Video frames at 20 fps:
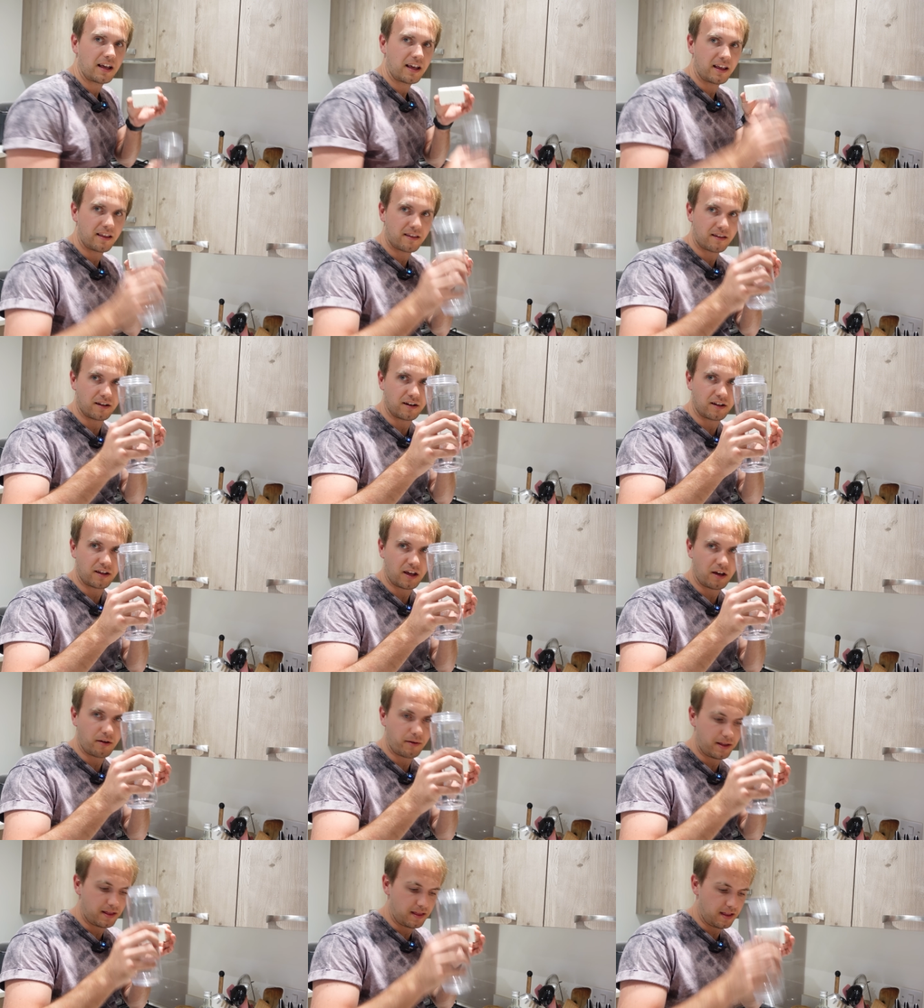is gonna
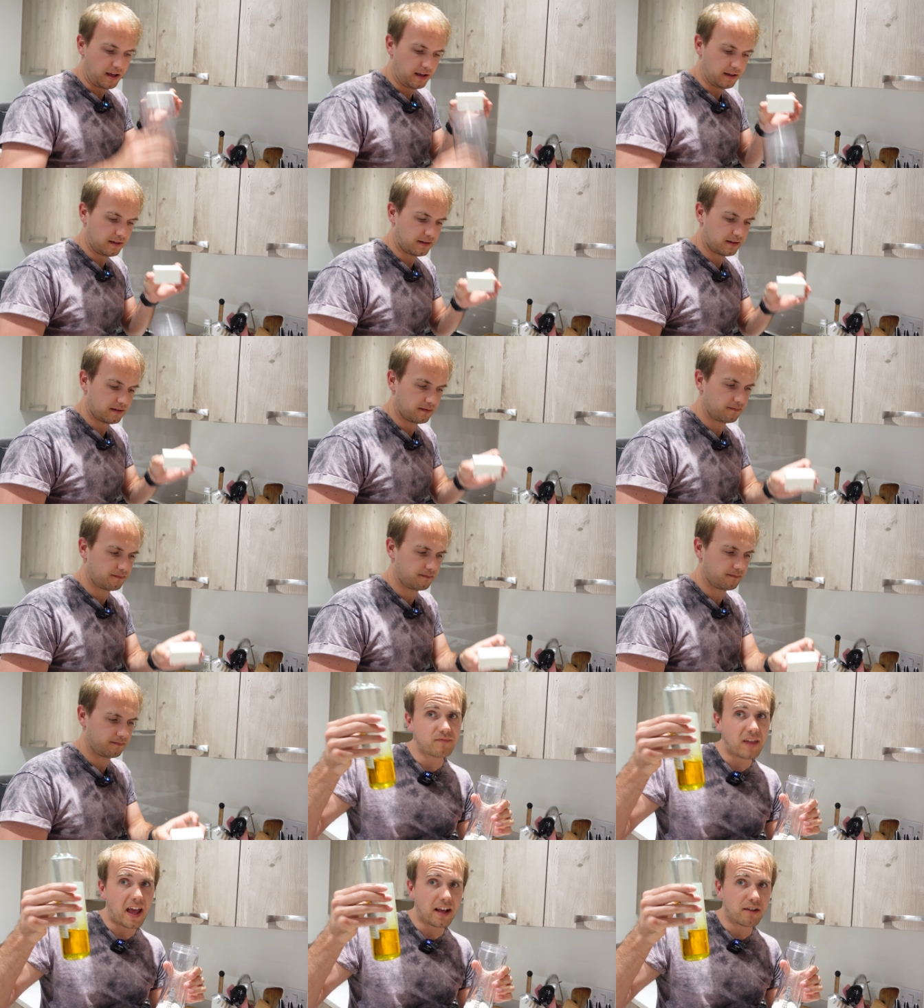go in this.
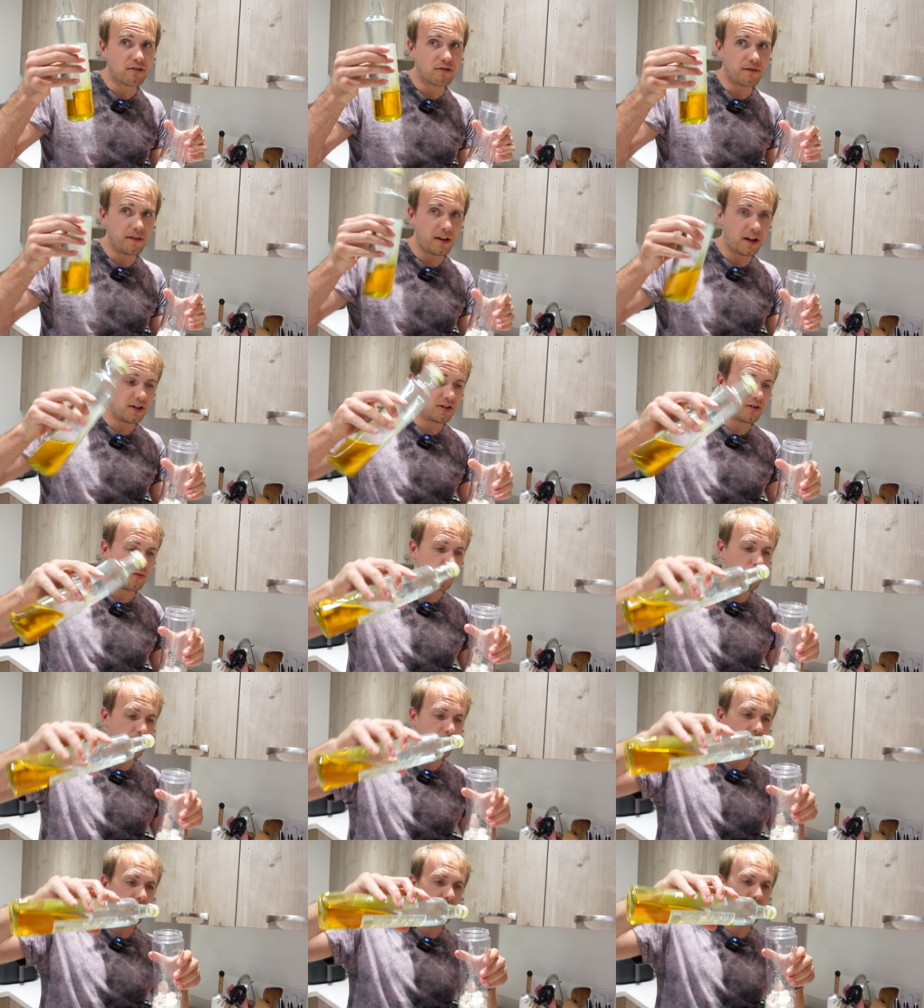Extra virgin
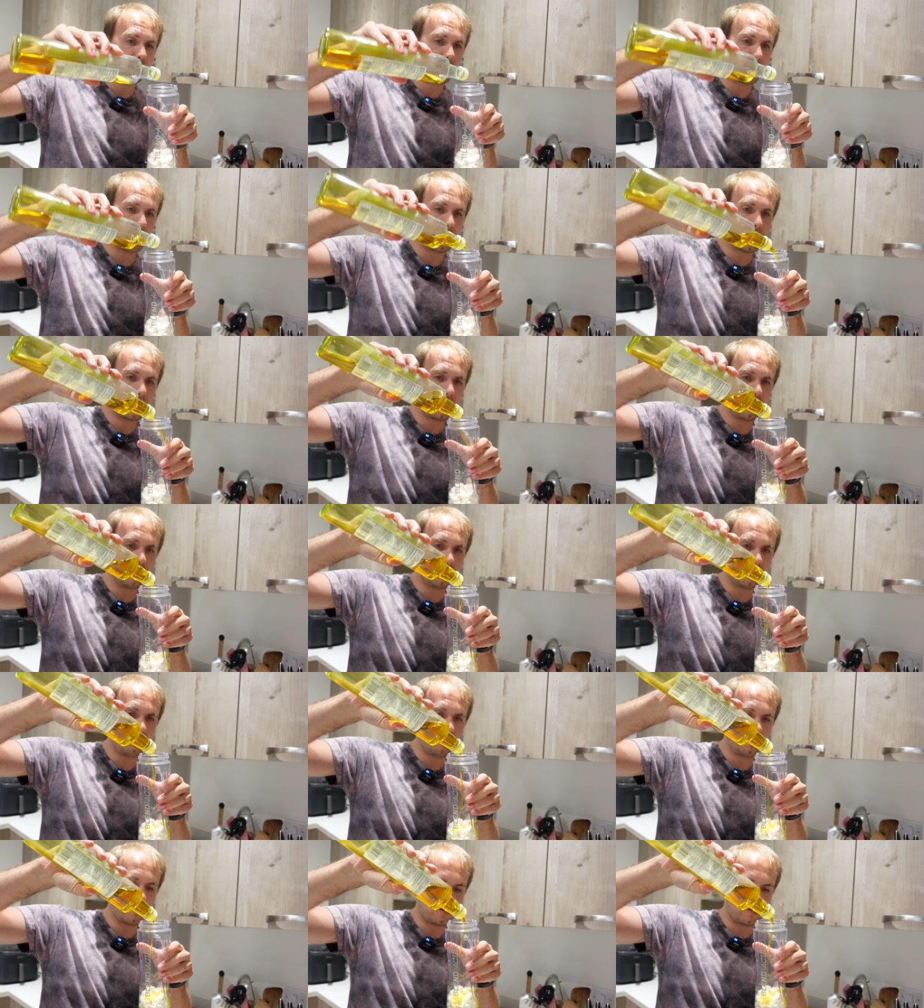works, but we're gonna do a